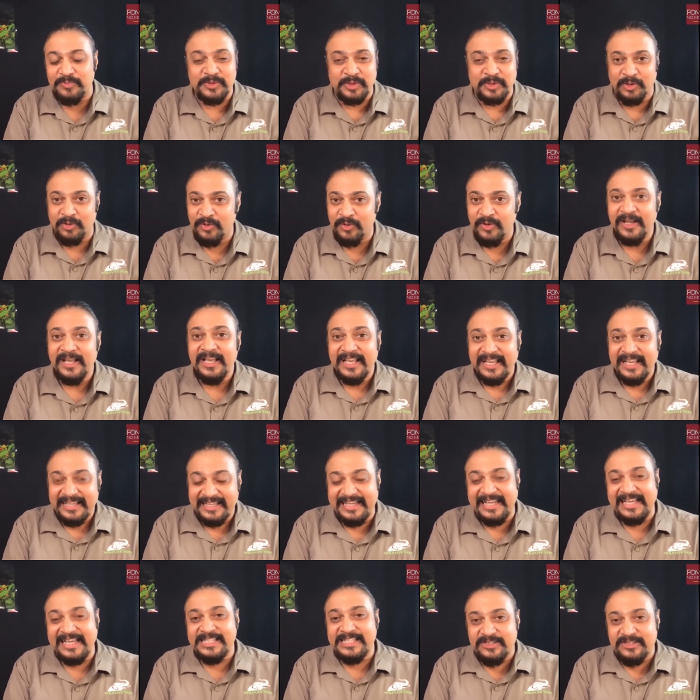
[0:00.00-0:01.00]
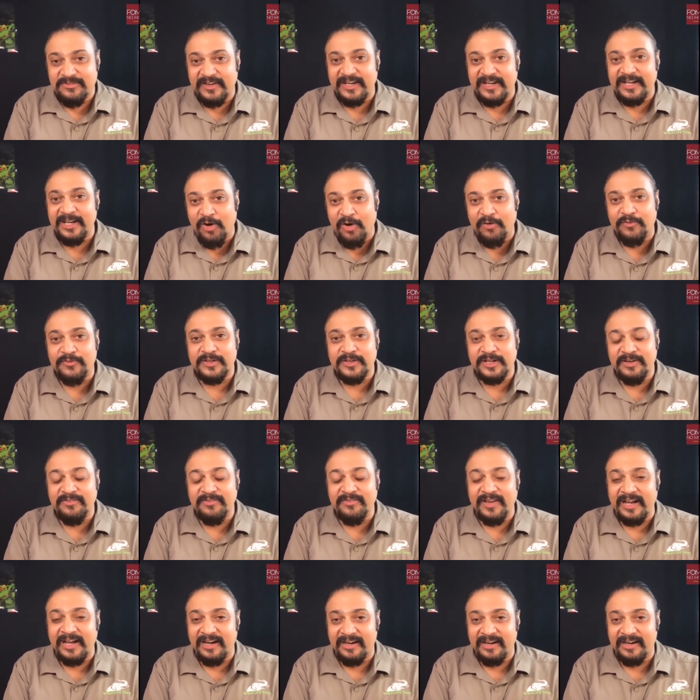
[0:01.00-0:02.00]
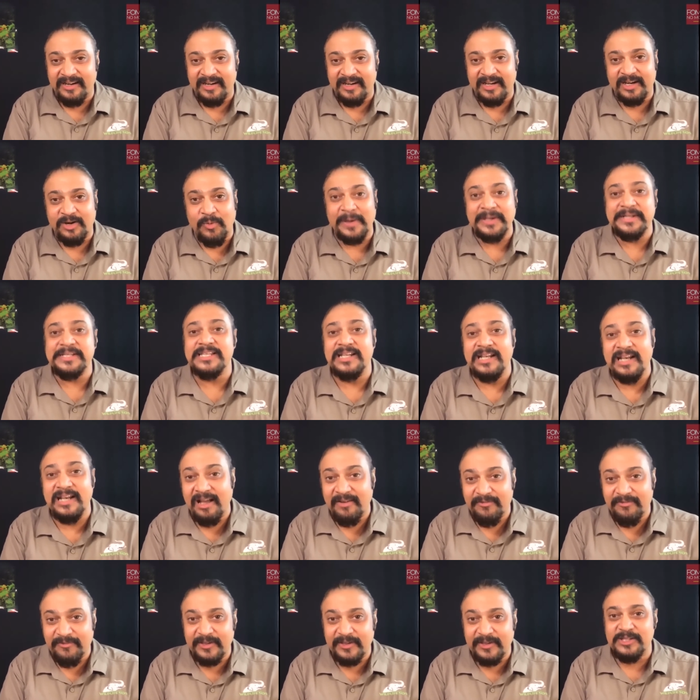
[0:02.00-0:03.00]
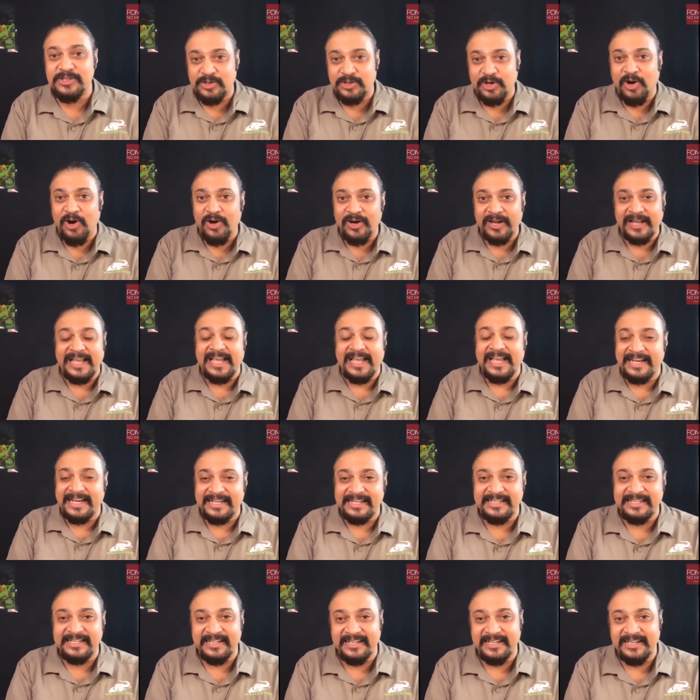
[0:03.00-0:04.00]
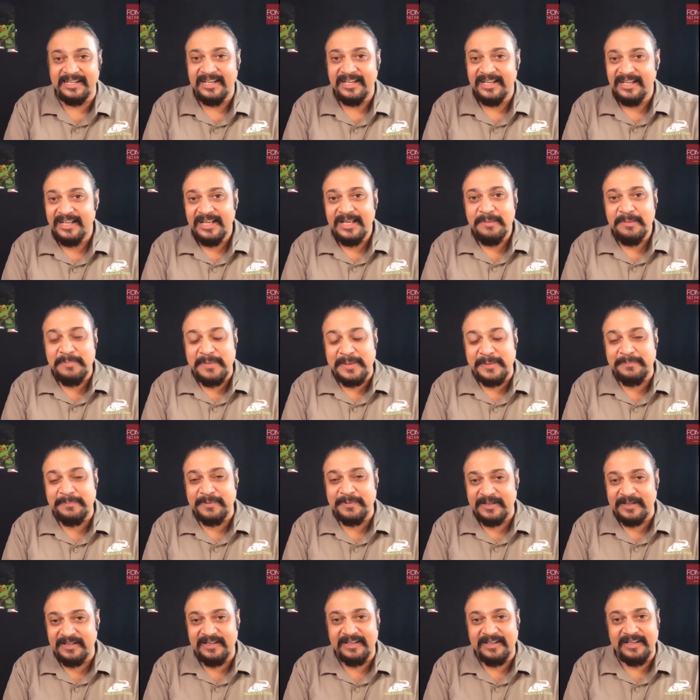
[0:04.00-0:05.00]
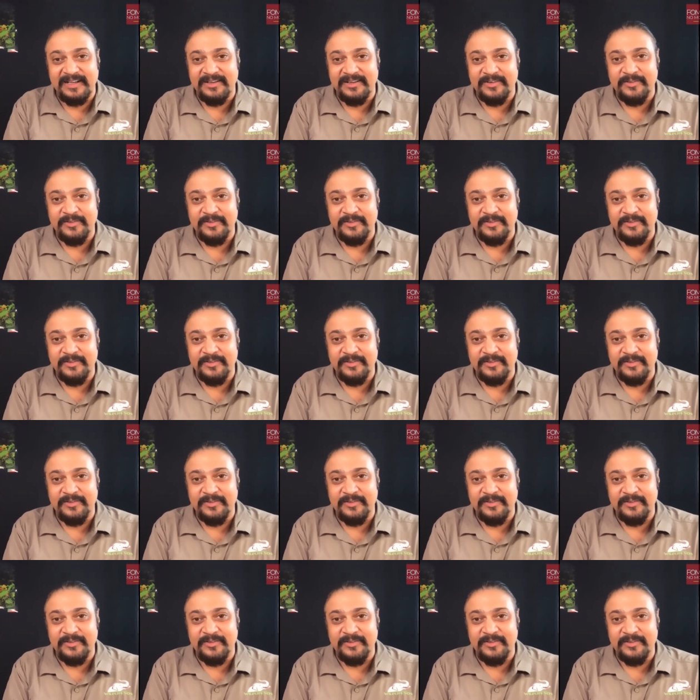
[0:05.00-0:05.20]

So, yes, very often we are uh, quite the laughing stock and uh, people uh,